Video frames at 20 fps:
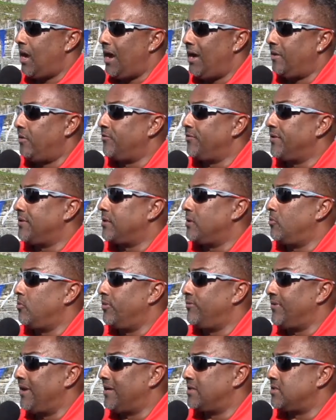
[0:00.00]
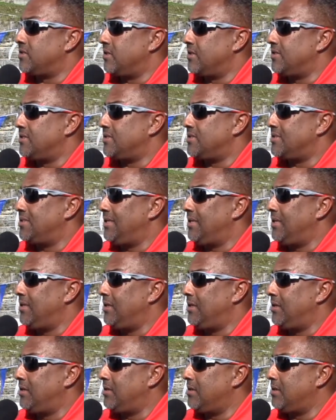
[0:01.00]
I don't think that we've actually
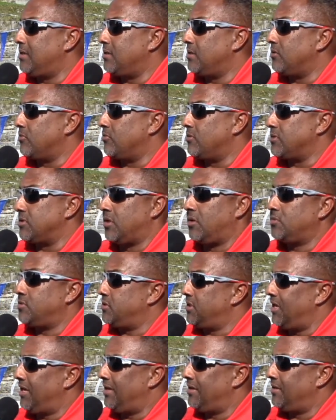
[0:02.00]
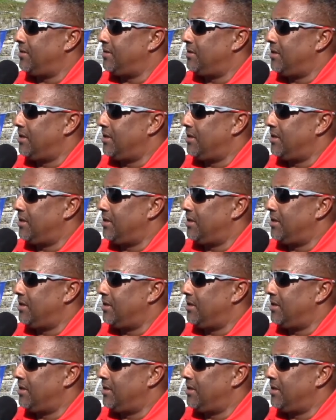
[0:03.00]
seen the results yet.